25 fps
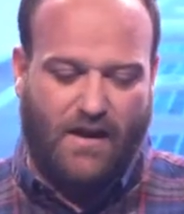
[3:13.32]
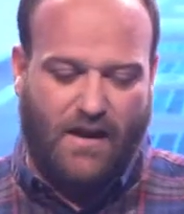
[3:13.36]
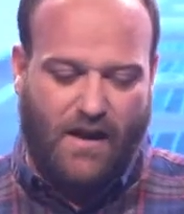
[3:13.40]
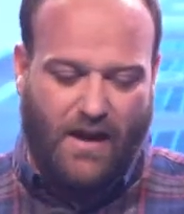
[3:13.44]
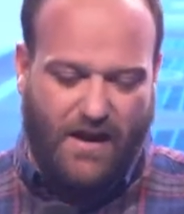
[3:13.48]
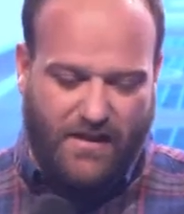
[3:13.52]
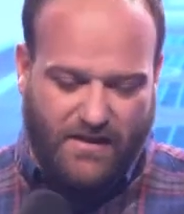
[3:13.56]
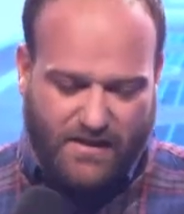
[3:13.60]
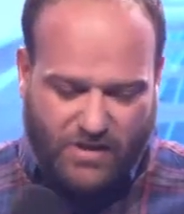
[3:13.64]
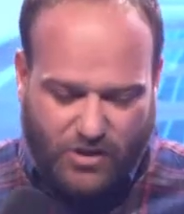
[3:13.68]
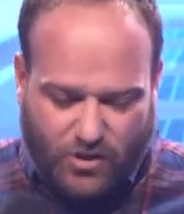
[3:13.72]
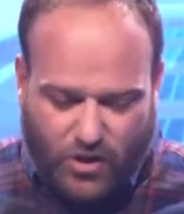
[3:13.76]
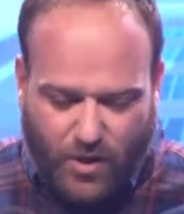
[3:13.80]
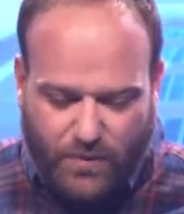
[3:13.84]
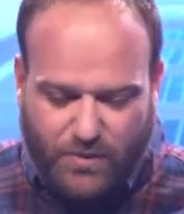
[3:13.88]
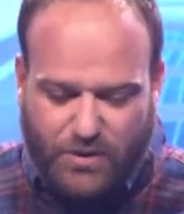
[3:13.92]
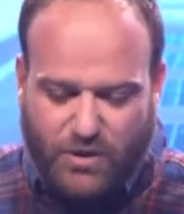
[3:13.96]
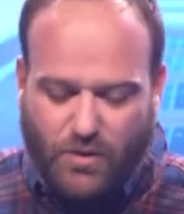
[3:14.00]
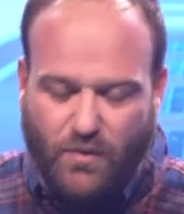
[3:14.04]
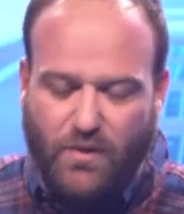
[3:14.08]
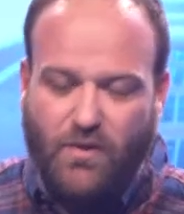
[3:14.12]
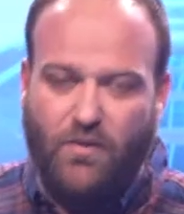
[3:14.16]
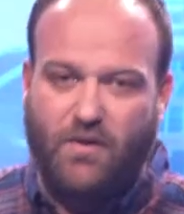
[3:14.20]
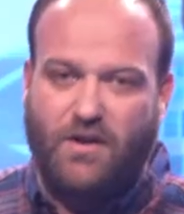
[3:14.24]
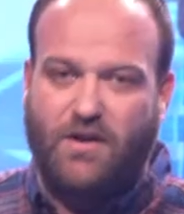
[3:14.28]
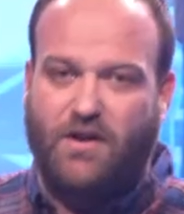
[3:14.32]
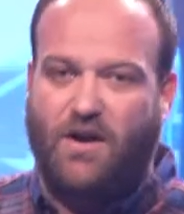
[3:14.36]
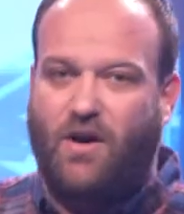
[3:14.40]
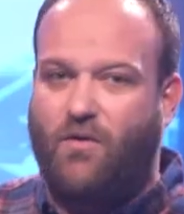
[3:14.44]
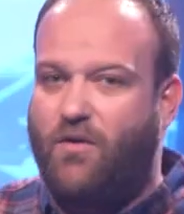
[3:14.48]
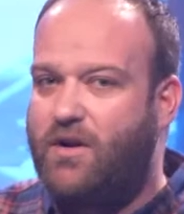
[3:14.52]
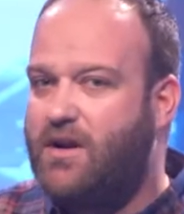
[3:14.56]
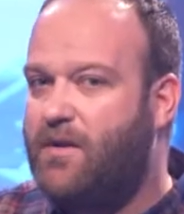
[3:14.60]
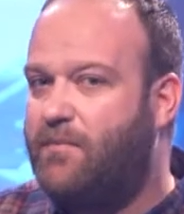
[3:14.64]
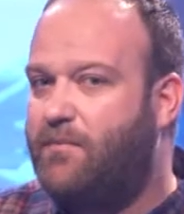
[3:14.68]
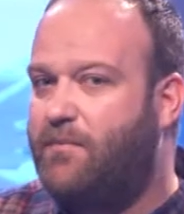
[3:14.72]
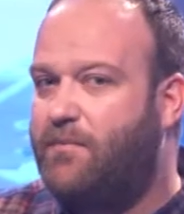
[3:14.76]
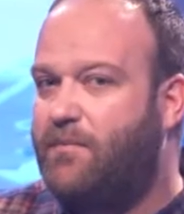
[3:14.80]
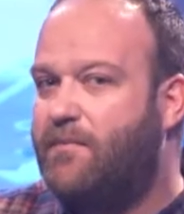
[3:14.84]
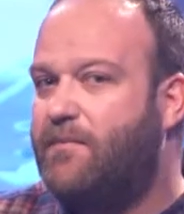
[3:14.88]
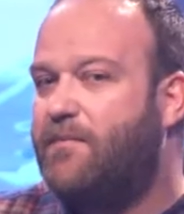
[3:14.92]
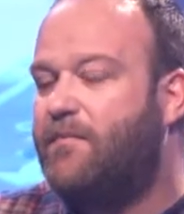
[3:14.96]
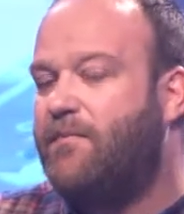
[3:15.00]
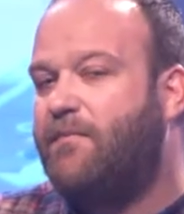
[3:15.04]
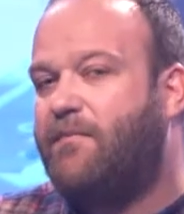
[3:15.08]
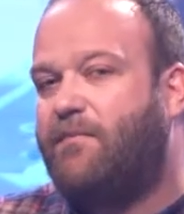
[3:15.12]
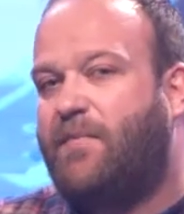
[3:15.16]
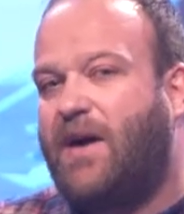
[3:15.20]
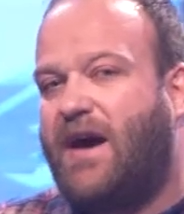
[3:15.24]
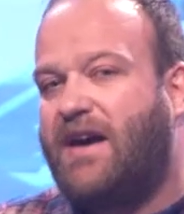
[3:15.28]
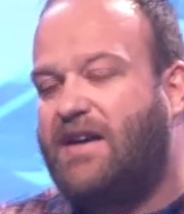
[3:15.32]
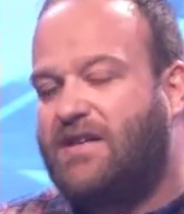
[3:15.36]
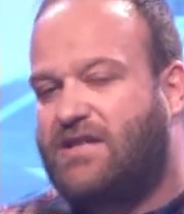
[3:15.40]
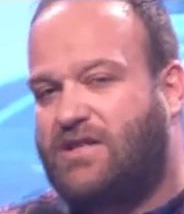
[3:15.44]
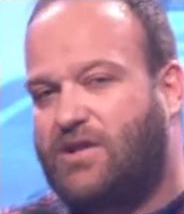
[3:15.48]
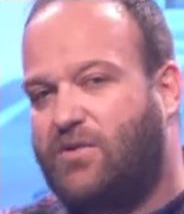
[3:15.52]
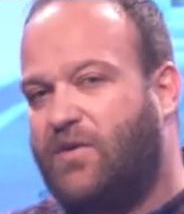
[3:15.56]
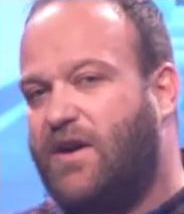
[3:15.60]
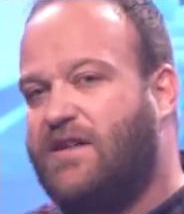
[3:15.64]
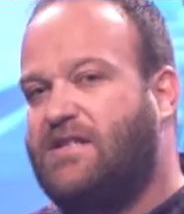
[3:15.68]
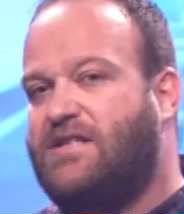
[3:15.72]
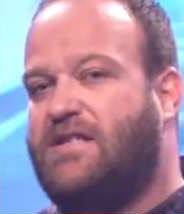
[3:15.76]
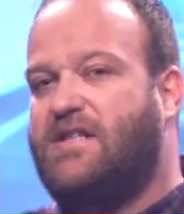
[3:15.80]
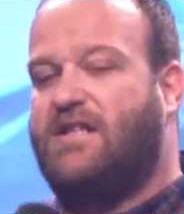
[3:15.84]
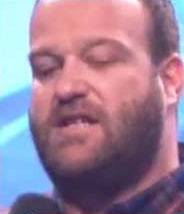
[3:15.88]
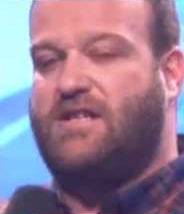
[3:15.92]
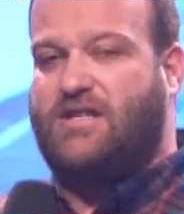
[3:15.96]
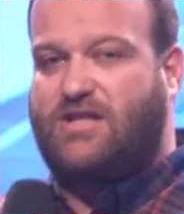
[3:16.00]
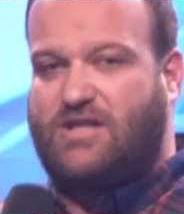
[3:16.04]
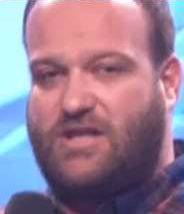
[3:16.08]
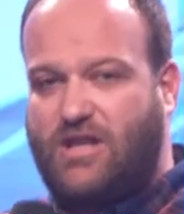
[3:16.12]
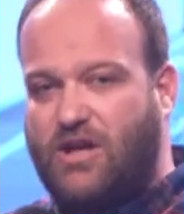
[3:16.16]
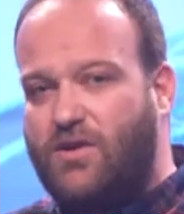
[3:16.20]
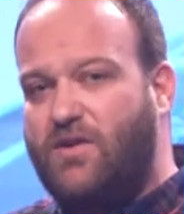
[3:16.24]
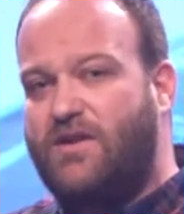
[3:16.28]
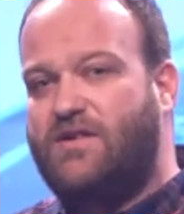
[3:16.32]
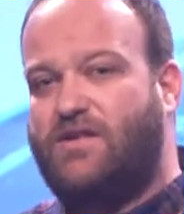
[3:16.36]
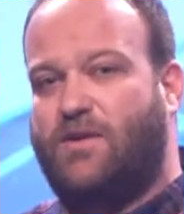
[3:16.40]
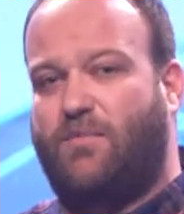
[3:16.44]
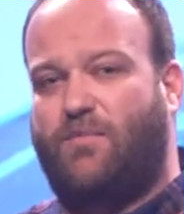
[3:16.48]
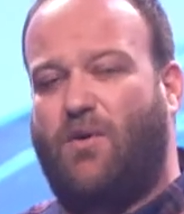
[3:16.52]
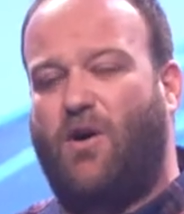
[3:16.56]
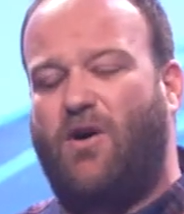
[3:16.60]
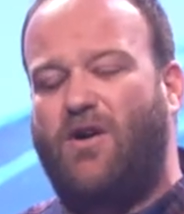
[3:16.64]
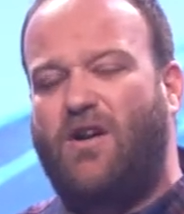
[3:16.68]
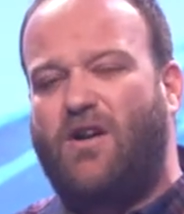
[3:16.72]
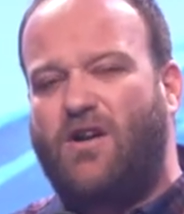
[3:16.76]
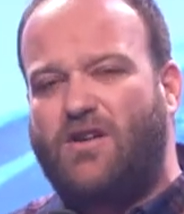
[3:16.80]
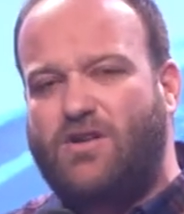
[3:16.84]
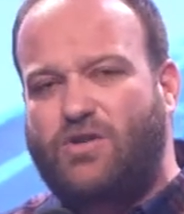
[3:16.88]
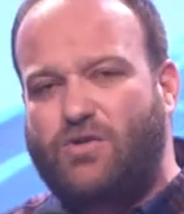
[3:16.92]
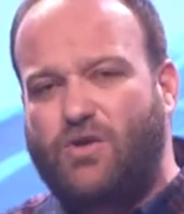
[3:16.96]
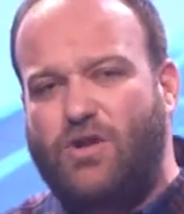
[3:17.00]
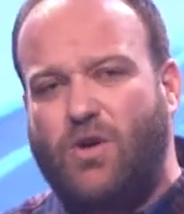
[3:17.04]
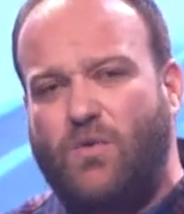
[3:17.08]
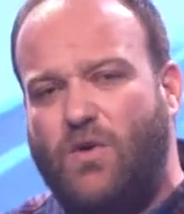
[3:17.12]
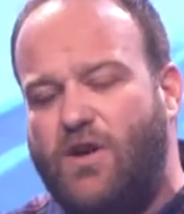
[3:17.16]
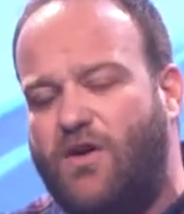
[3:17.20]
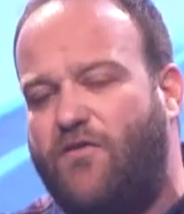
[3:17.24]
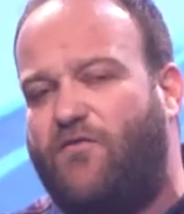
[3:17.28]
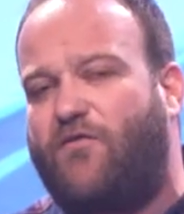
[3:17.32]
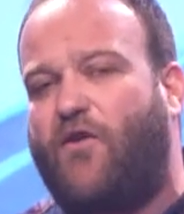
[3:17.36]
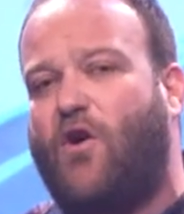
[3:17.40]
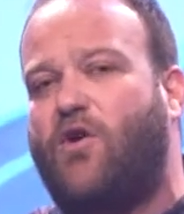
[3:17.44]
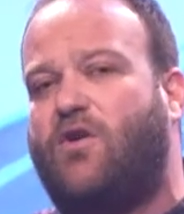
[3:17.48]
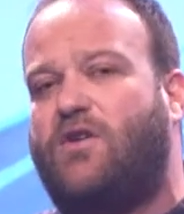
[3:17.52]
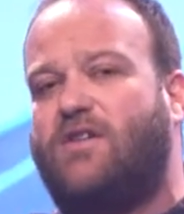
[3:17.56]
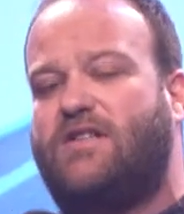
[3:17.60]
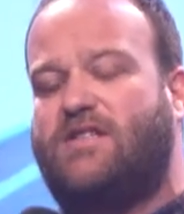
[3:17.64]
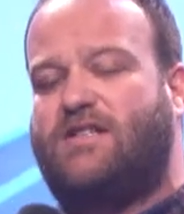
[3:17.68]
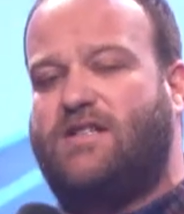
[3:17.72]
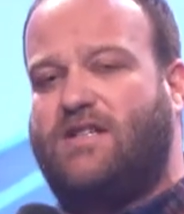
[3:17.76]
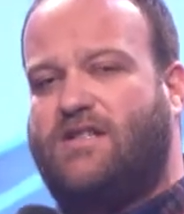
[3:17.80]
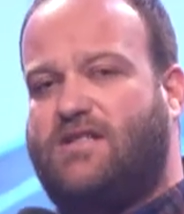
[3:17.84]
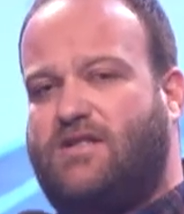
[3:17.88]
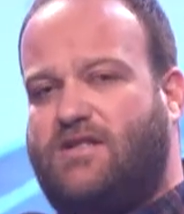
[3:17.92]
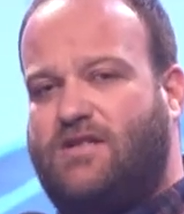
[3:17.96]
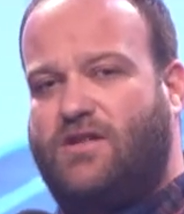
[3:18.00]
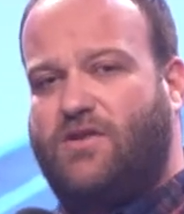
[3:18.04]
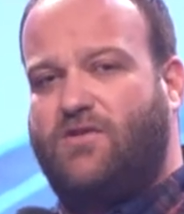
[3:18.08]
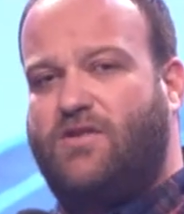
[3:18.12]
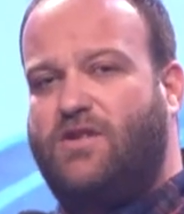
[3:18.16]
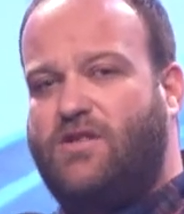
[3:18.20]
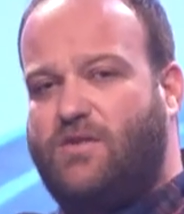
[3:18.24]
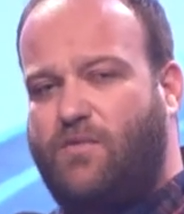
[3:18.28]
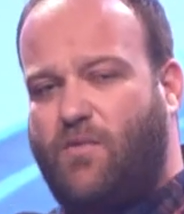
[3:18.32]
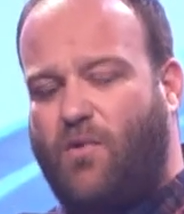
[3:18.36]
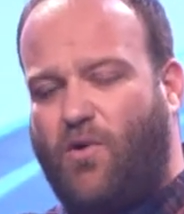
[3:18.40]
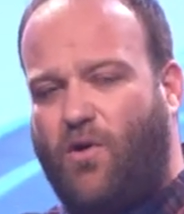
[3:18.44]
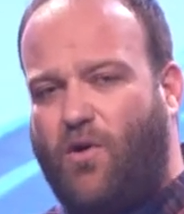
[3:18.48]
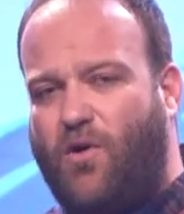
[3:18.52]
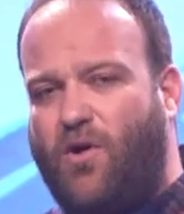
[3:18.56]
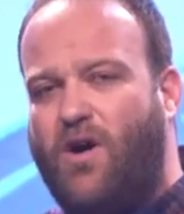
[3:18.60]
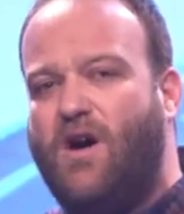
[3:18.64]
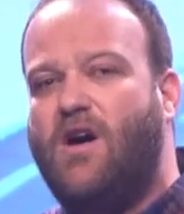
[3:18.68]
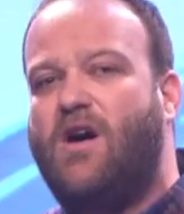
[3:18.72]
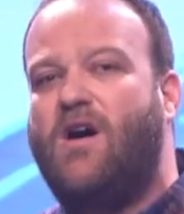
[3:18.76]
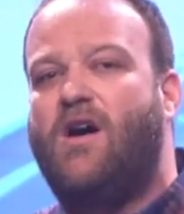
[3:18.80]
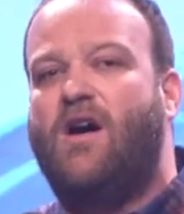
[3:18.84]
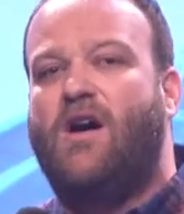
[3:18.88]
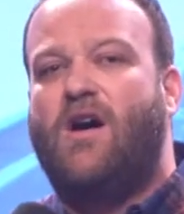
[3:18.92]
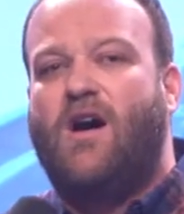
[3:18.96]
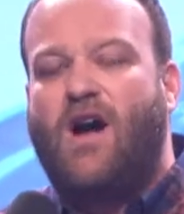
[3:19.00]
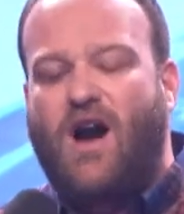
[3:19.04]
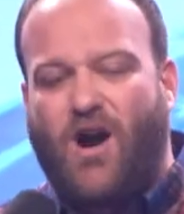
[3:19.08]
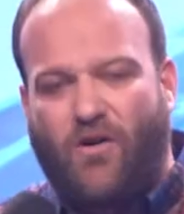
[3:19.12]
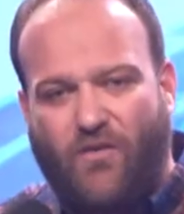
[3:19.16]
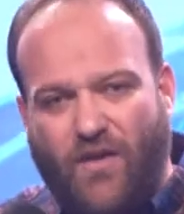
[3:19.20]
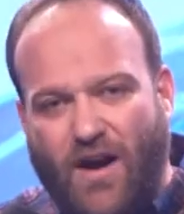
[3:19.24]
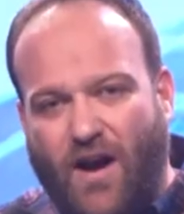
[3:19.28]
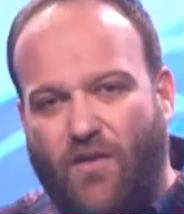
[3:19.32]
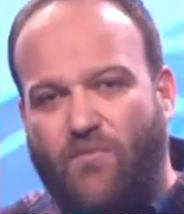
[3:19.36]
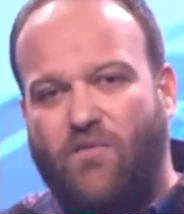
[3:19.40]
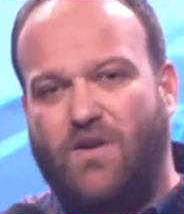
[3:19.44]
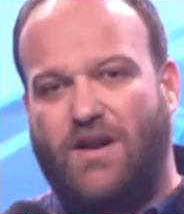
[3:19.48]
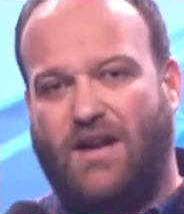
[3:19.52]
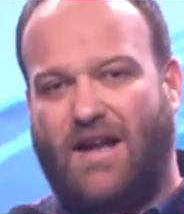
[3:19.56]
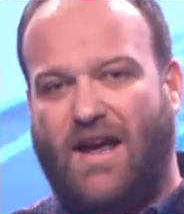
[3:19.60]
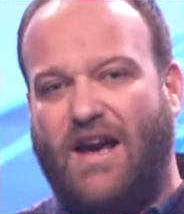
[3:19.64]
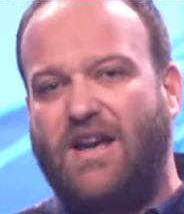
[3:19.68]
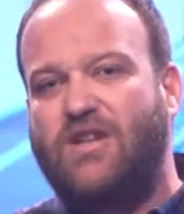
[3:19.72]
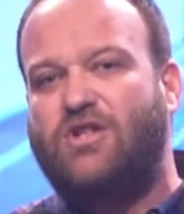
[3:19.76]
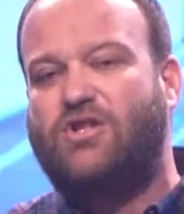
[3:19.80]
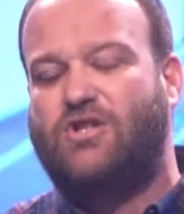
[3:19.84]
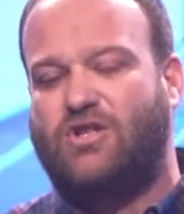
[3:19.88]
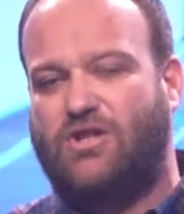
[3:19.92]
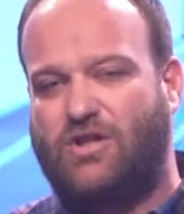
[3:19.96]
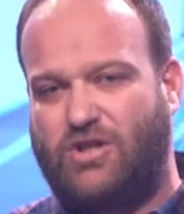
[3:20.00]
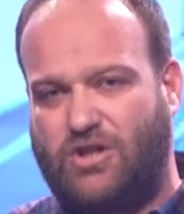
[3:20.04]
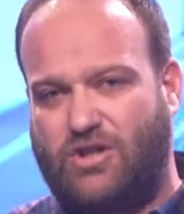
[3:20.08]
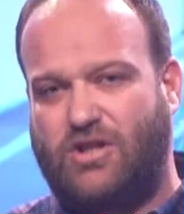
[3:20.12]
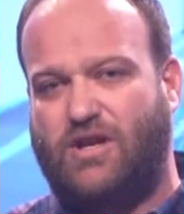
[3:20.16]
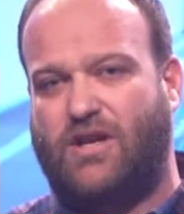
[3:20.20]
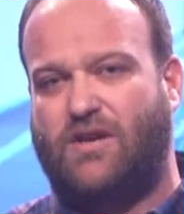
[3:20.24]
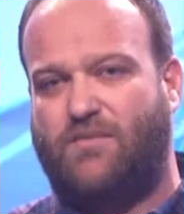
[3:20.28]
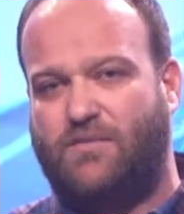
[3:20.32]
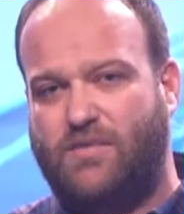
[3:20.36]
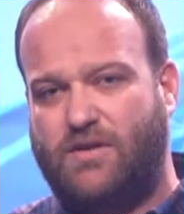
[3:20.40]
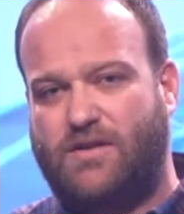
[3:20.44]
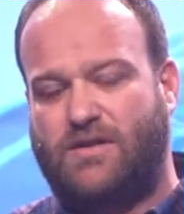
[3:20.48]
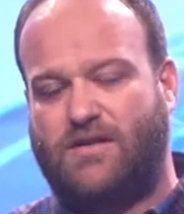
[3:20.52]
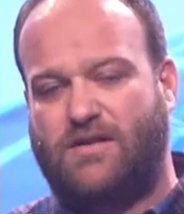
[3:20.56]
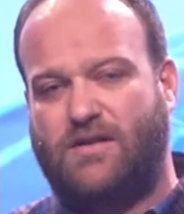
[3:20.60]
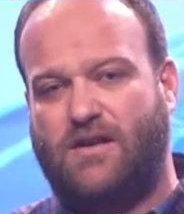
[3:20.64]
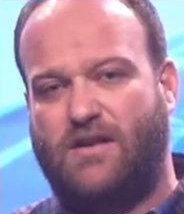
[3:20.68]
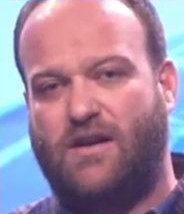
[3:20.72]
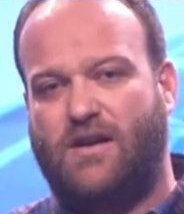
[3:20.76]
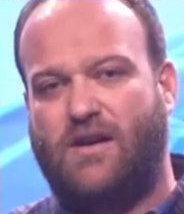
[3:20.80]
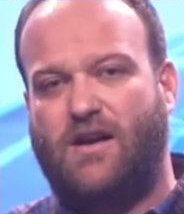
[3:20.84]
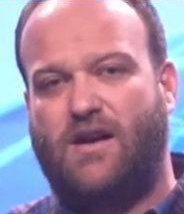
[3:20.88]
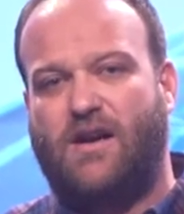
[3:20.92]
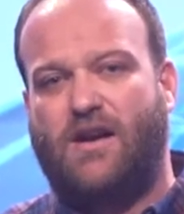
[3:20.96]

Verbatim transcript: And the scripture we want to, I want to base the rest of this series upon, and I sort of want to focus this series more around relationships,